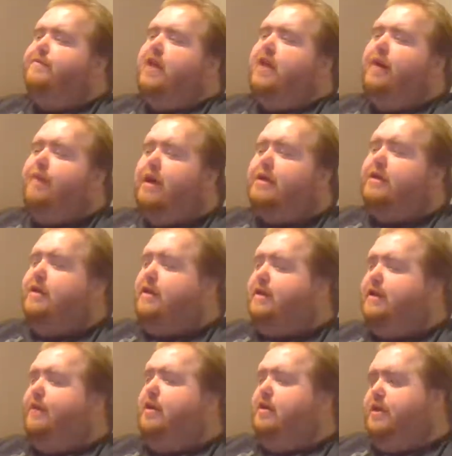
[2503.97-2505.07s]
How about this?
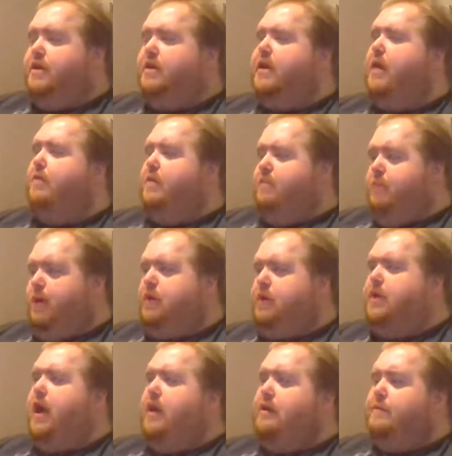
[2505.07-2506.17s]
How about this coming
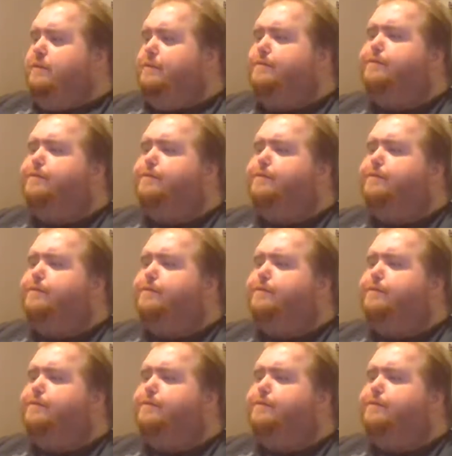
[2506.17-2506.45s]
Monday?